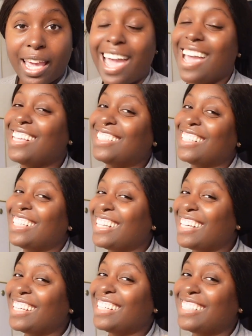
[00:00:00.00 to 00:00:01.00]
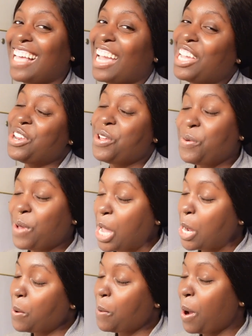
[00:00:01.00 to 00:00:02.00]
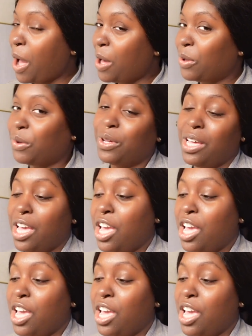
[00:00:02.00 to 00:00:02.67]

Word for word: Hey sis, how doing, girl?